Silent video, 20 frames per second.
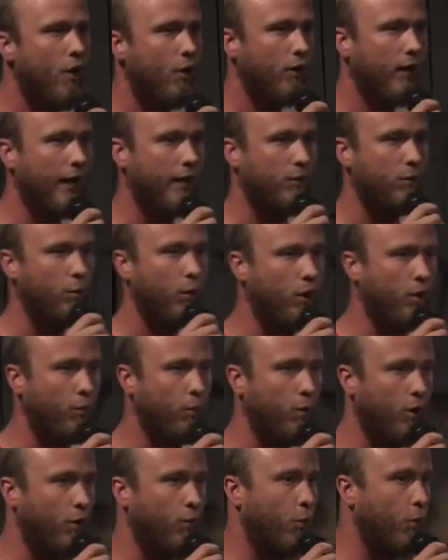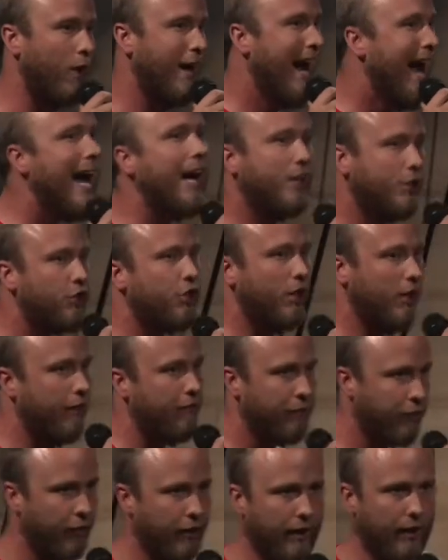like we're actually
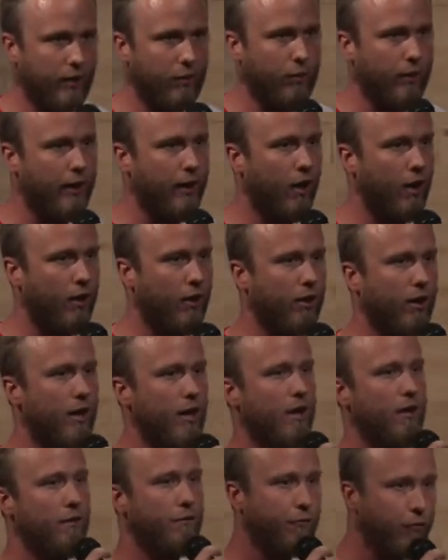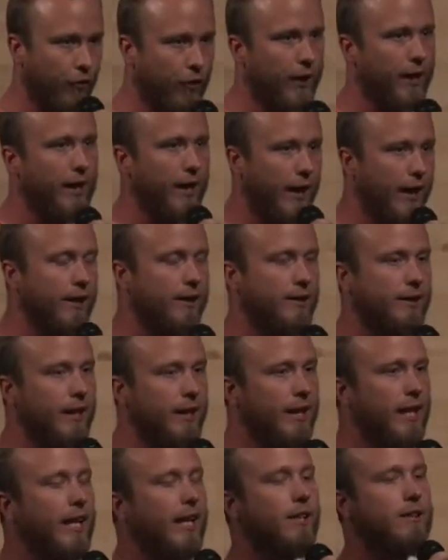free. We are free indeed.
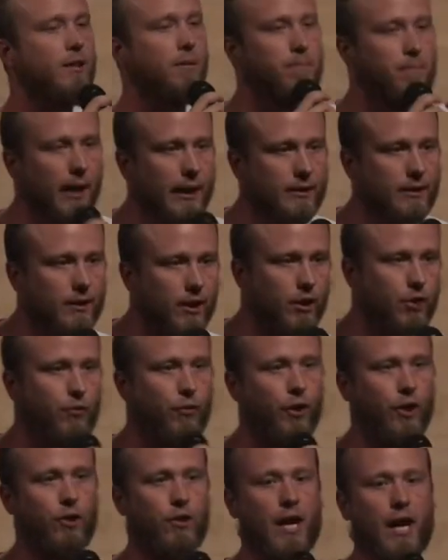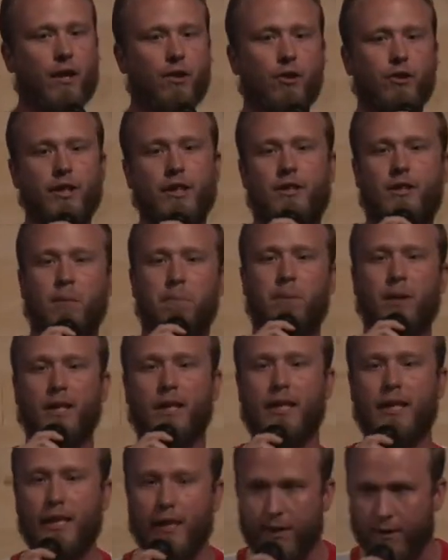He has a message for you not only to
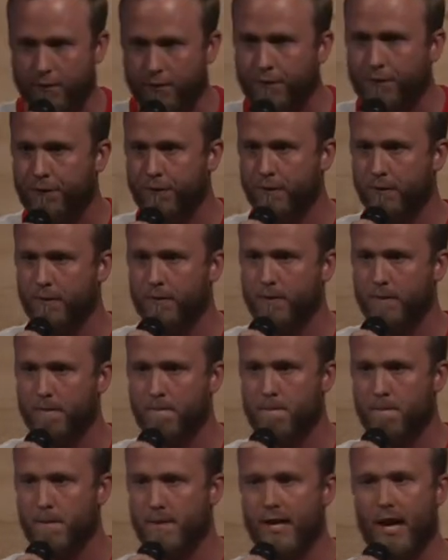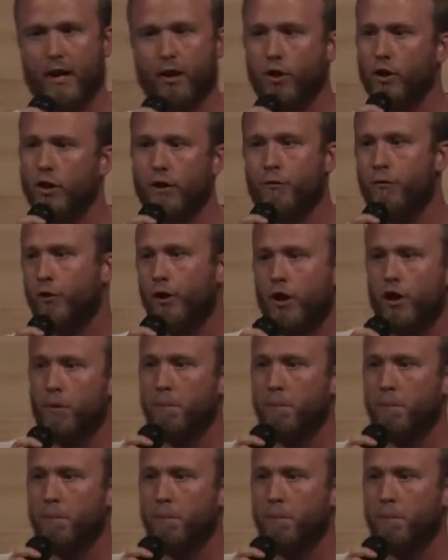believe, not only for you to